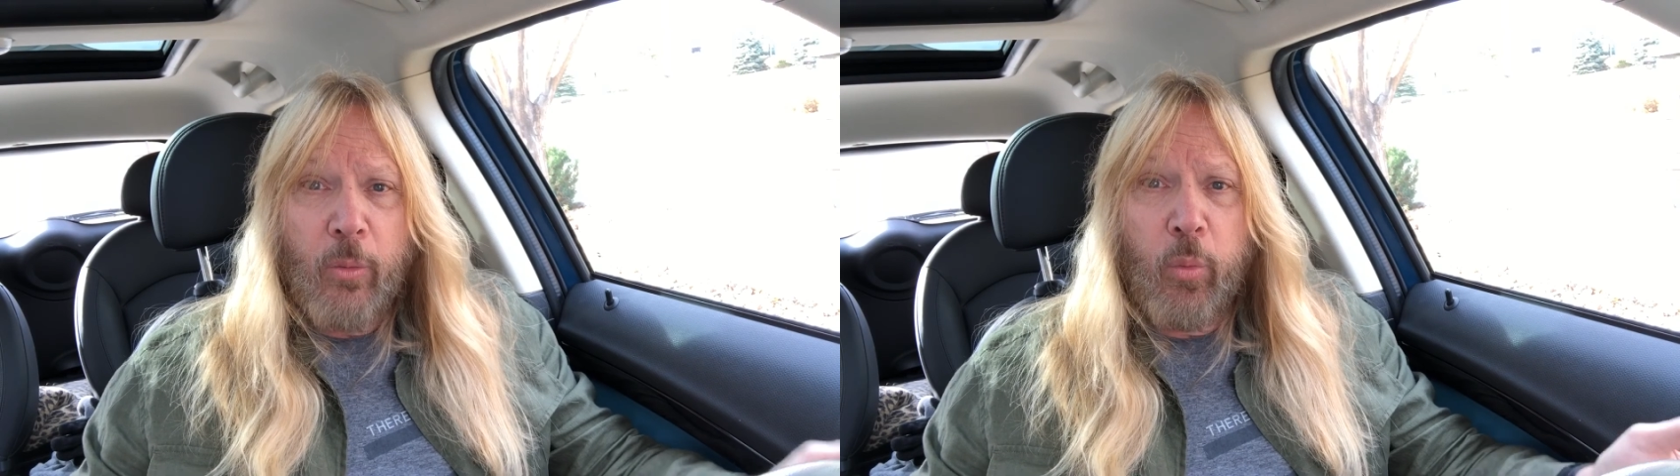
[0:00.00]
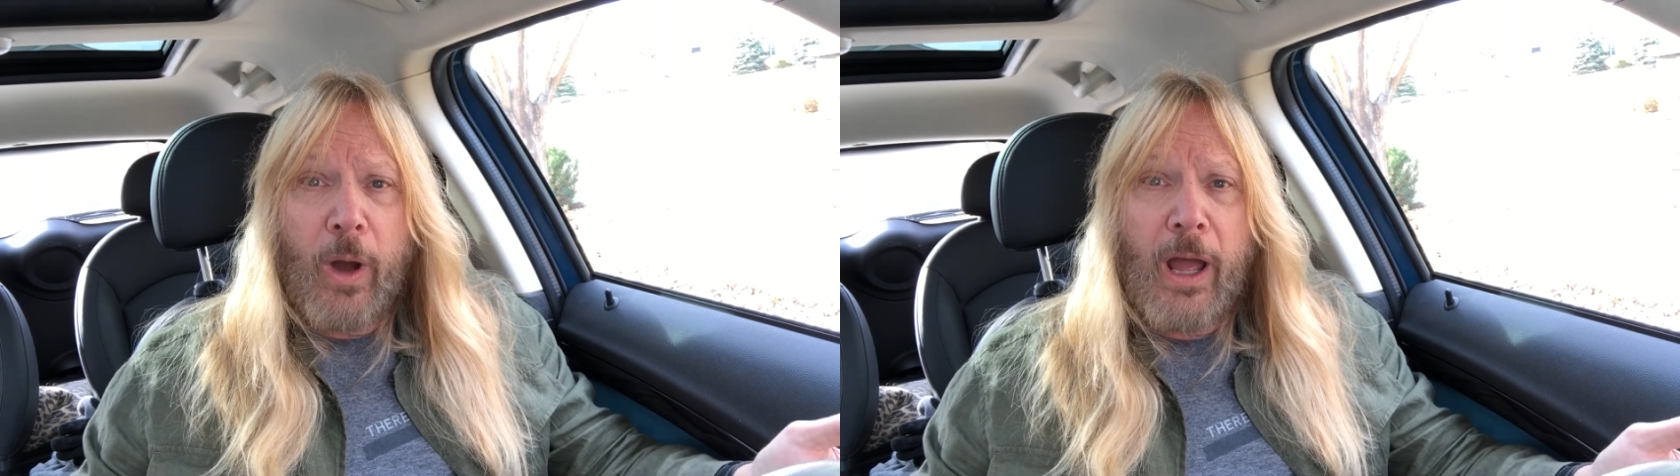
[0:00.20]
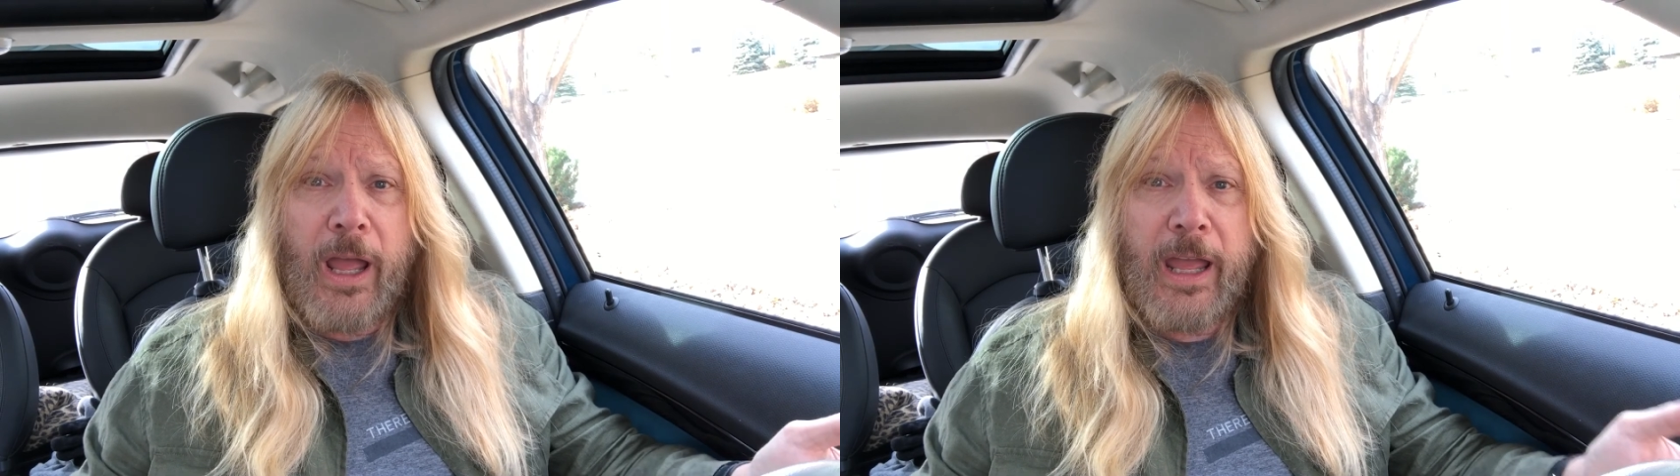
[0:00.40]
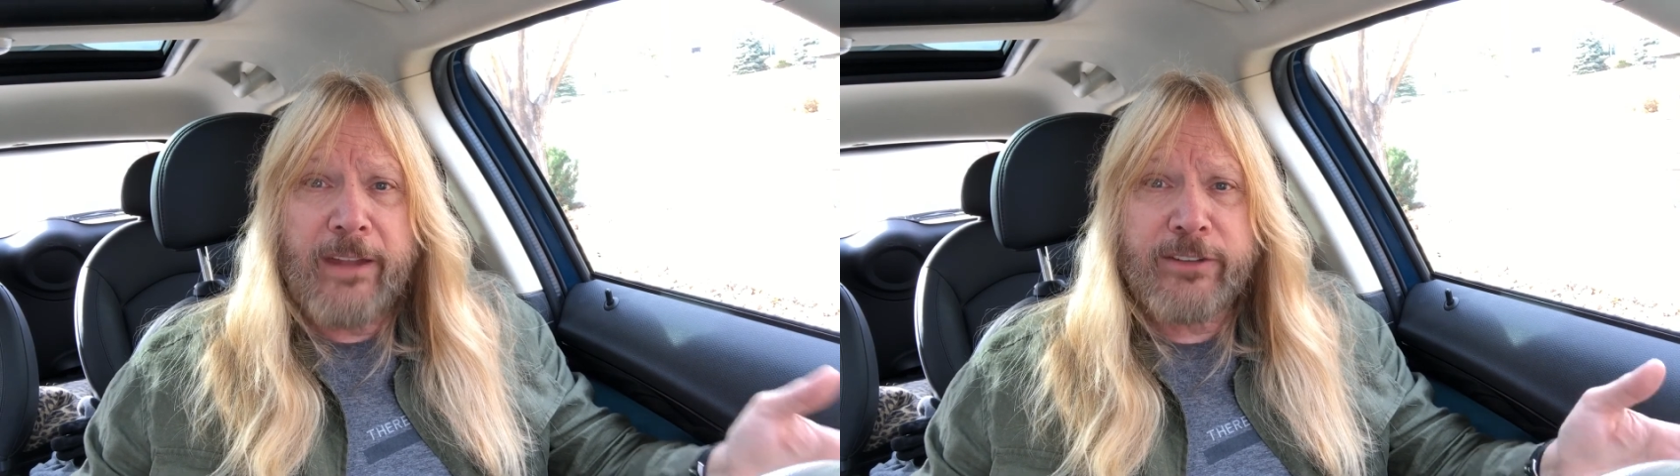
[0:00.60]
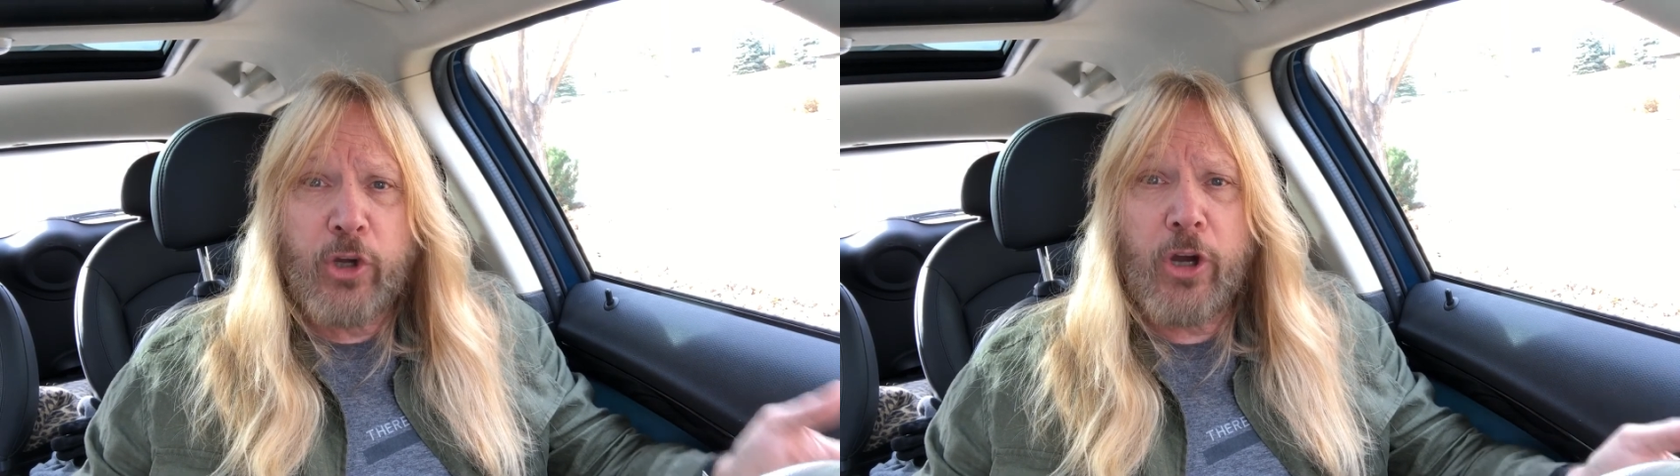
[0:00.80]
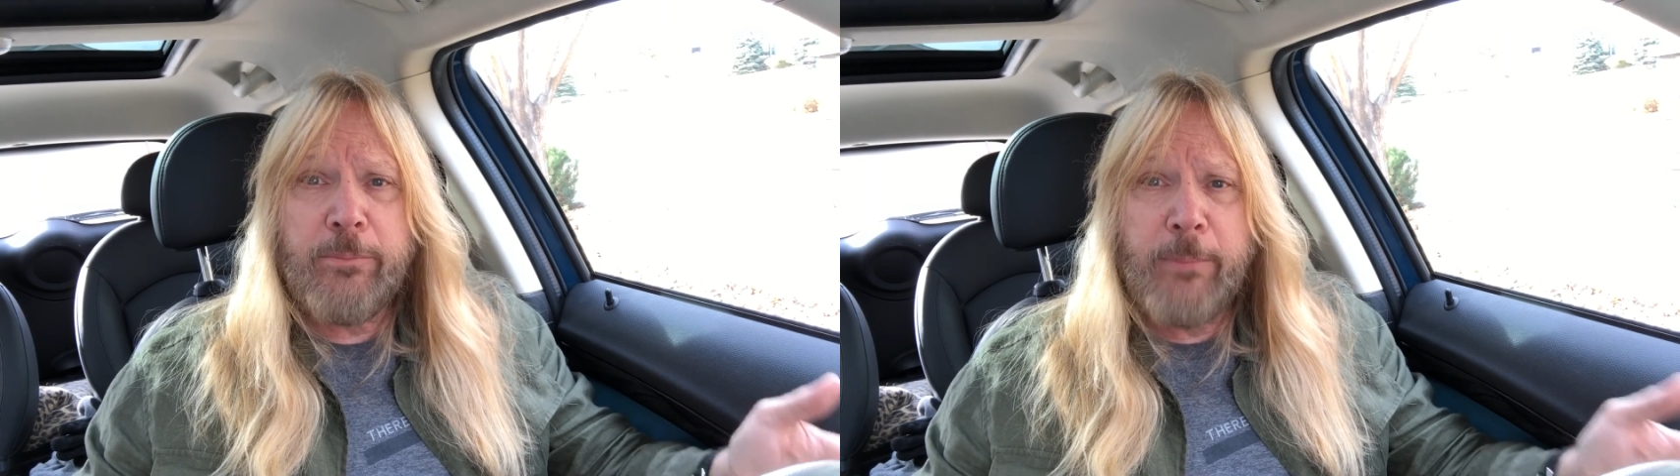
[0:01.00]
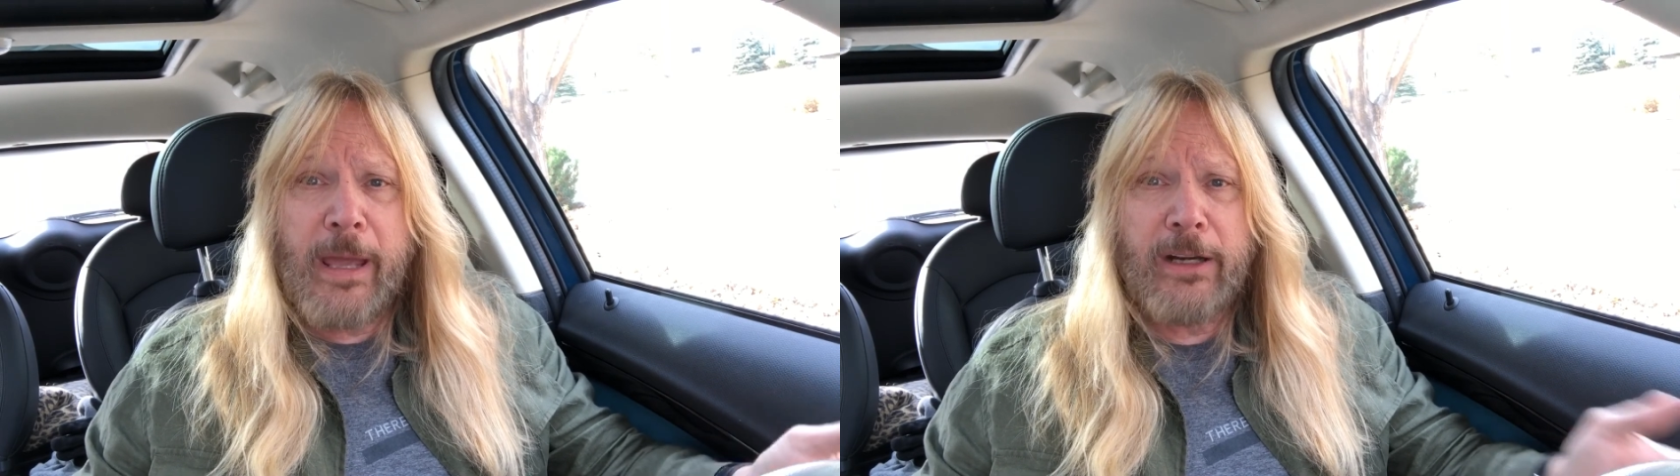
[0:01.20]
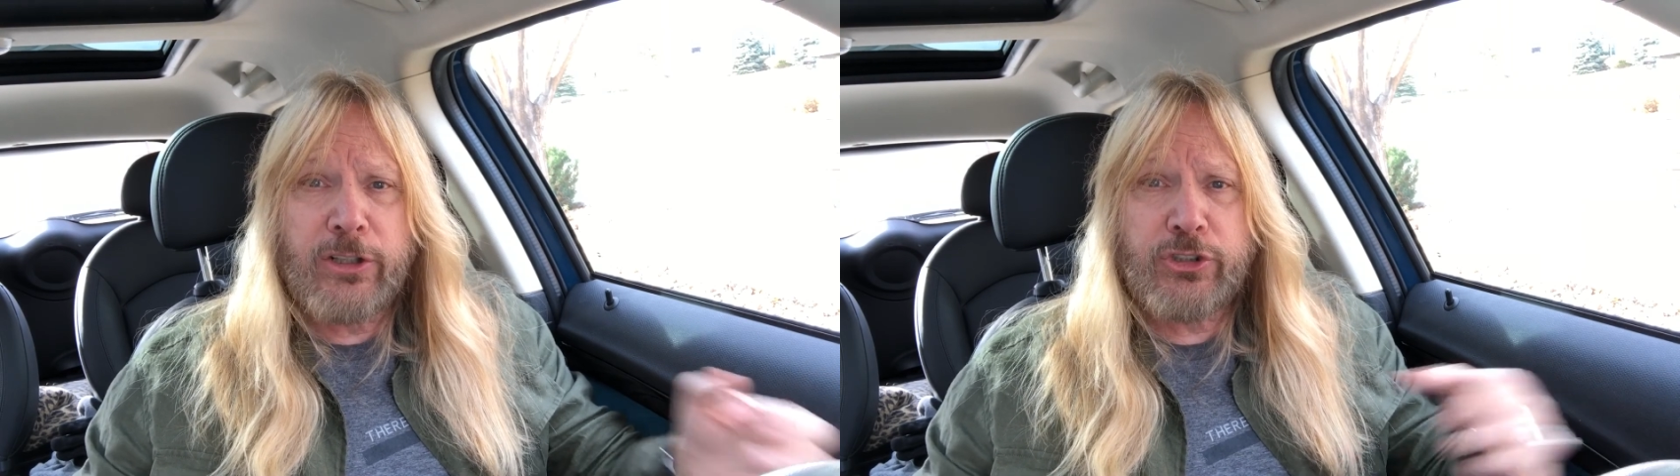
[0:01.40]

Why has good manners